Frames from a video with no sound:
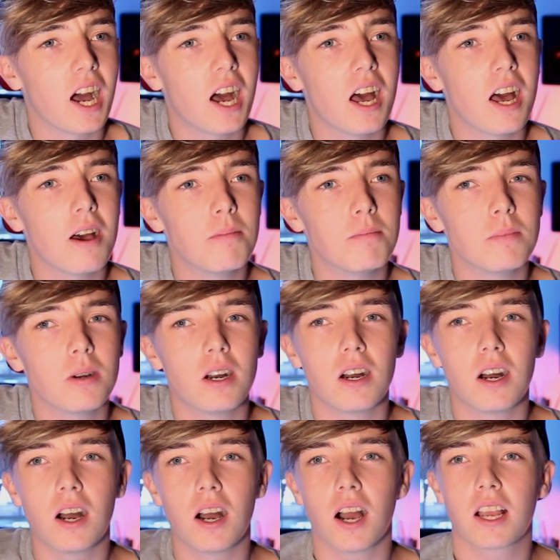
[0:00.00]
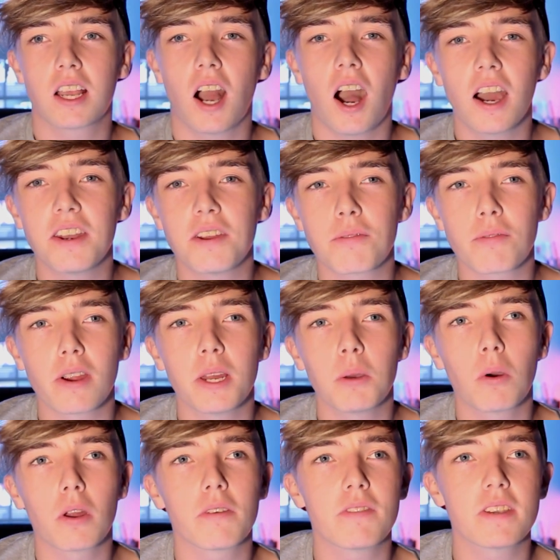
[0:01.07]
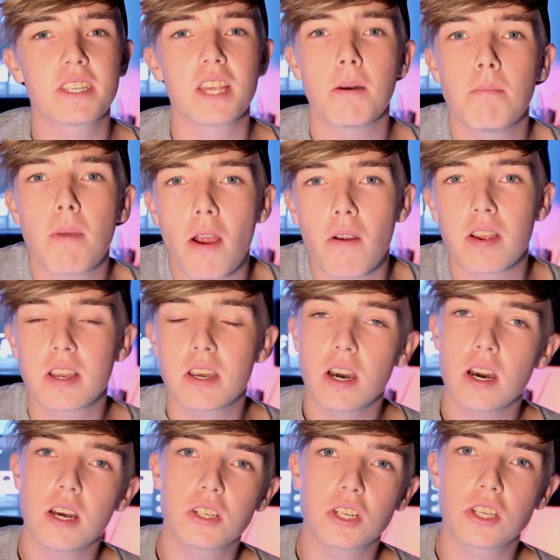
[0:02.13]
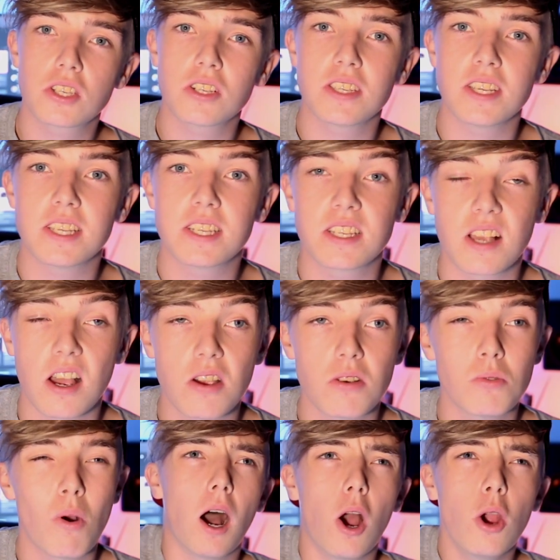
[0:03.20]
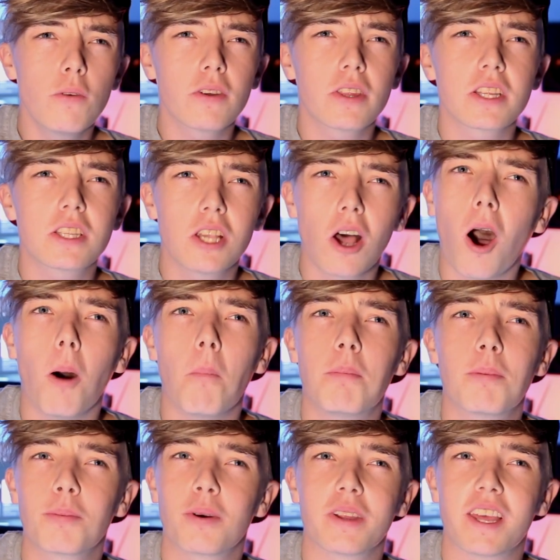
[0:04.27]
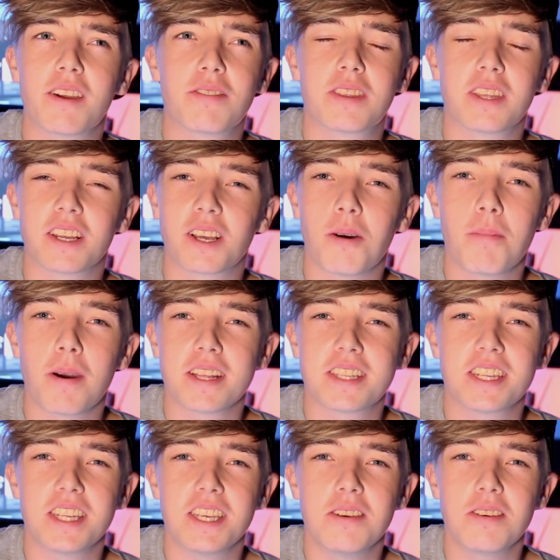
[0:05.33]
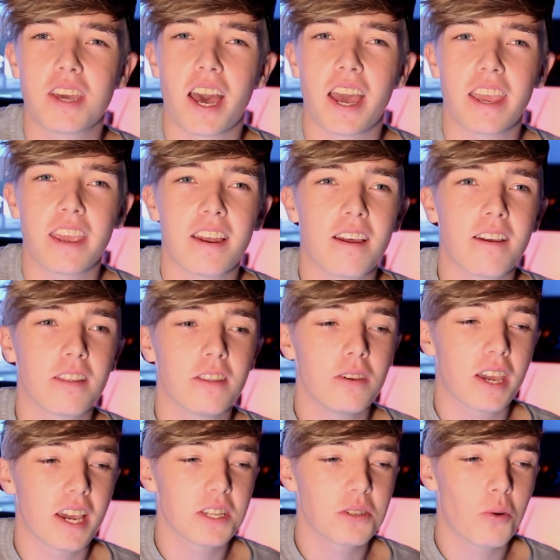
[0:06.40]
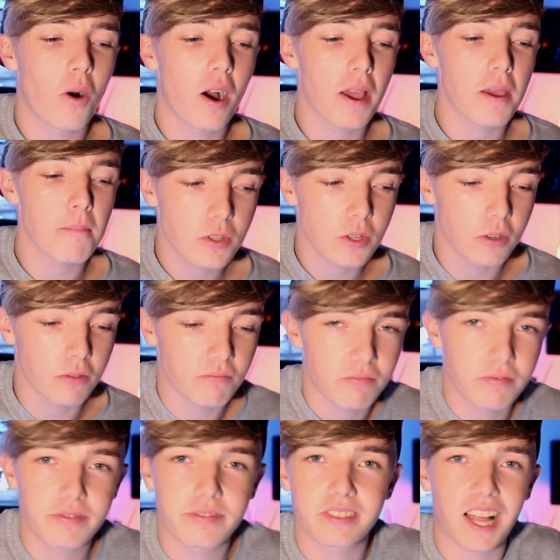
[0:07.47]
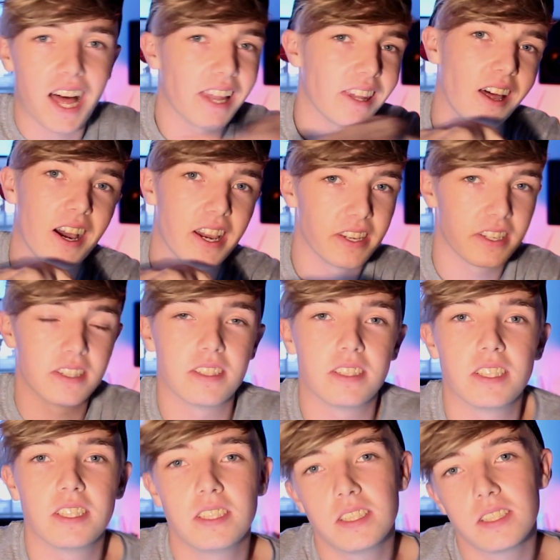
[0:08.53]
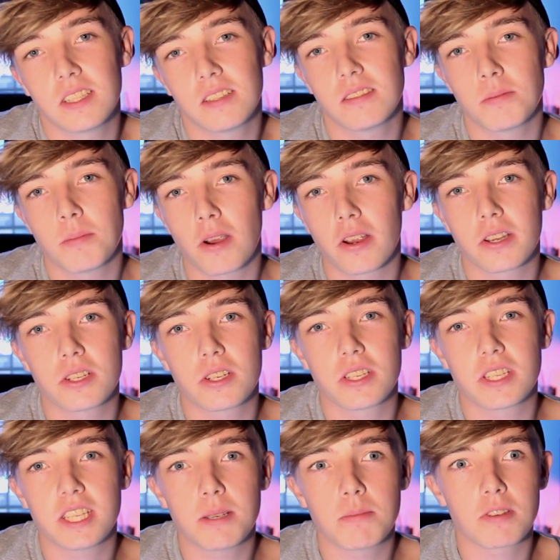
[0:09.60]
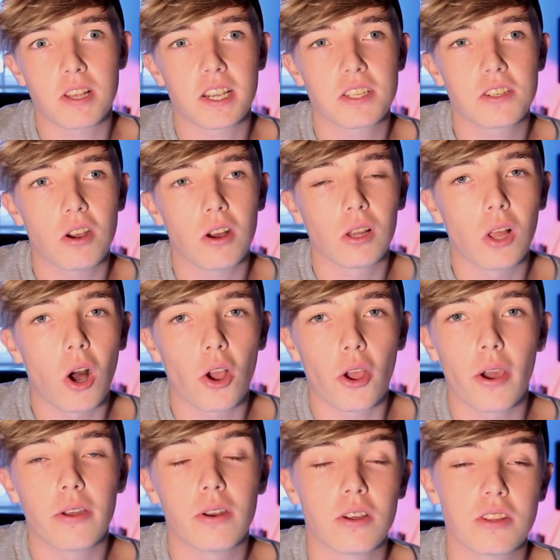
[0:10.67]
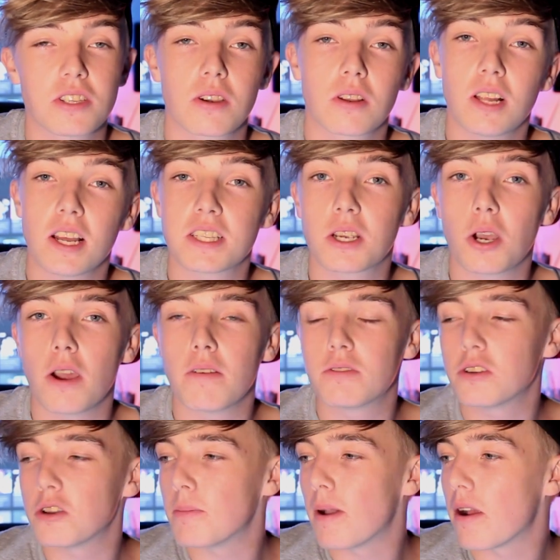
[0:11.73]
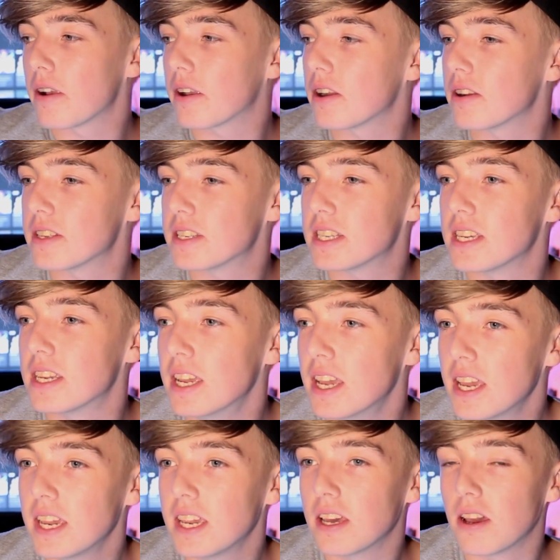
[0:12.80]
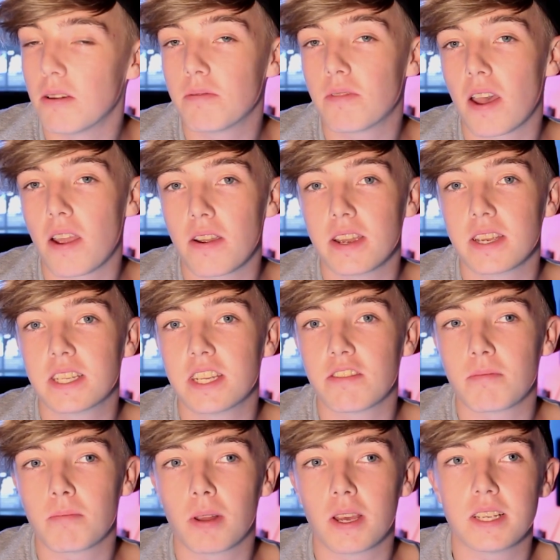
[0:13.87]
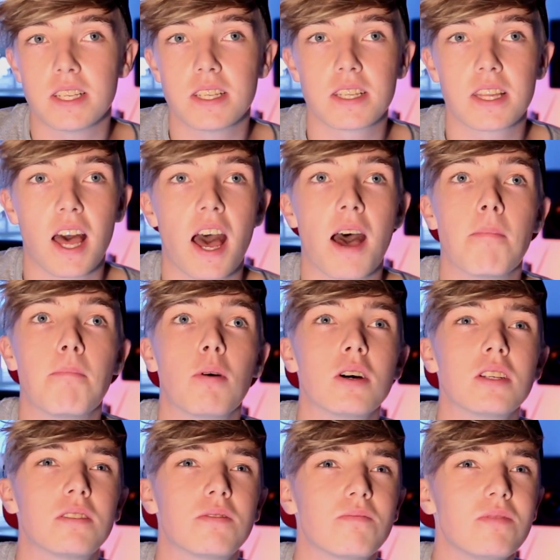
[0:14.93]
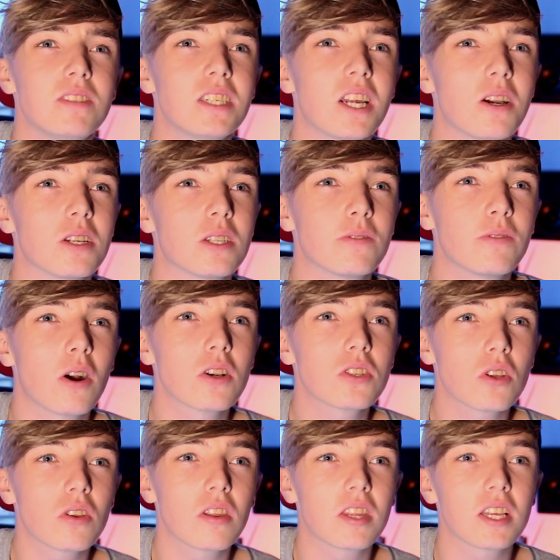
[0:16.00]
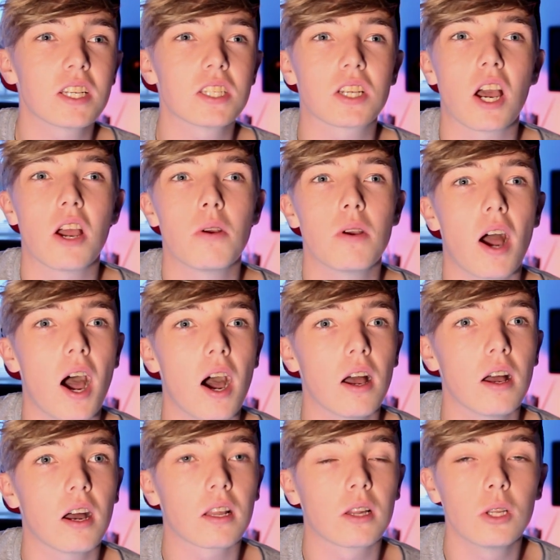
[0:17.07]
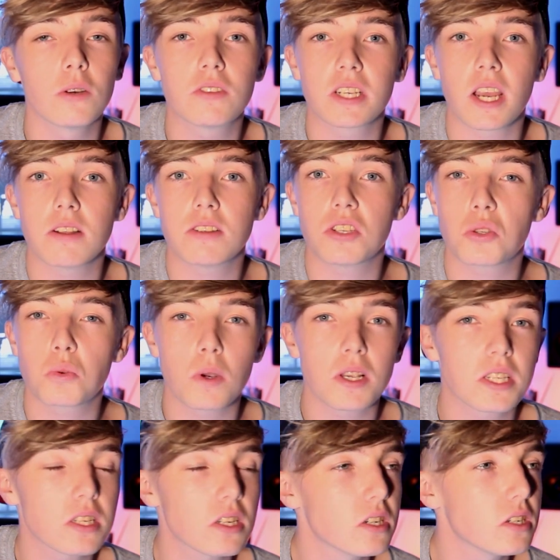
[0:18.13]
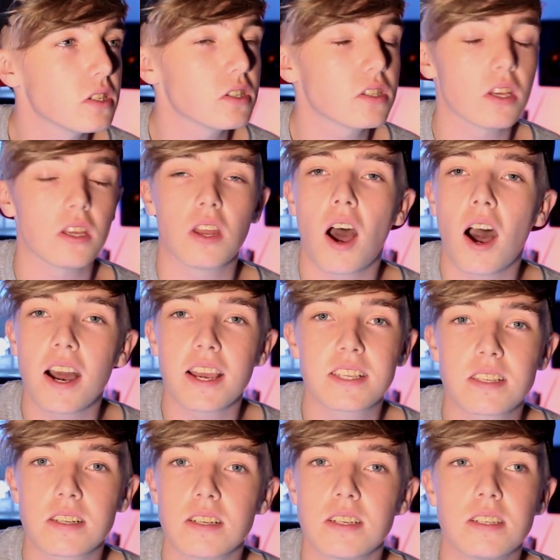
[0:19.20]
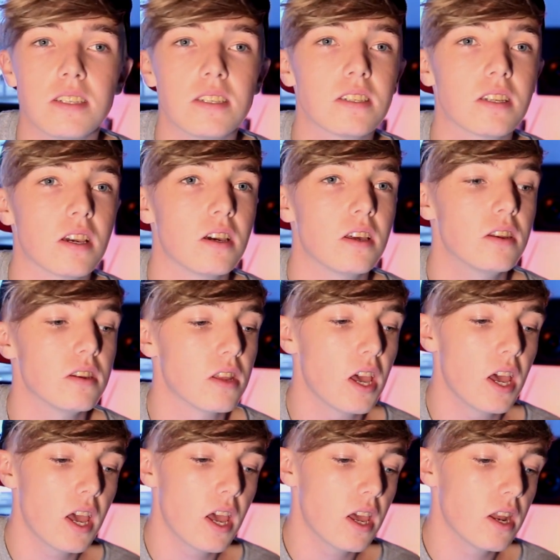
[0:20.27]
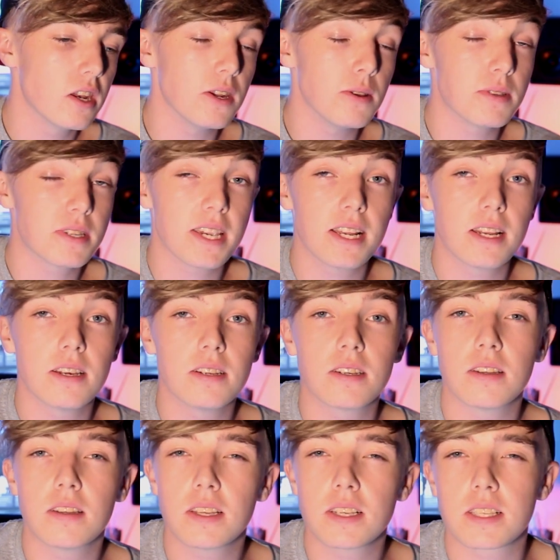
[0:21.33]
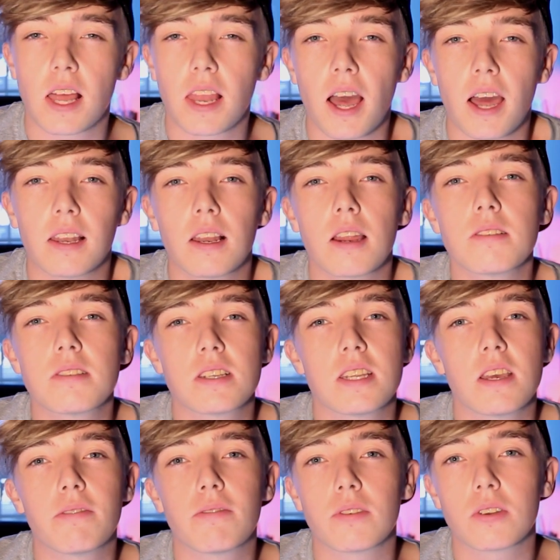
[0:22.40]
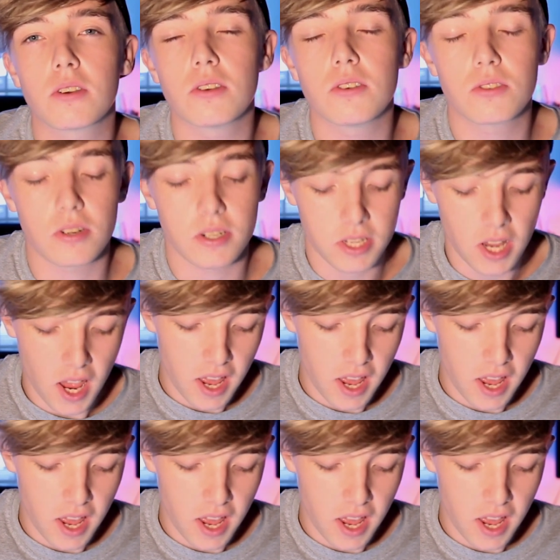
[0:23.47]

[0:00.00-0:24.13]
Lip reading: I kind of really want to visit America just because it's so over the top with everything compared to the UK. You know, the UK is quite sort of flatlined and America just seems like it's got a lot going on. So I'd like to go over to America and see, you know, various different places there. But as, you know, as far as other things go, I'd love to go to Switzerland and Iceland and New Zealand and things like that, and loads of different countries.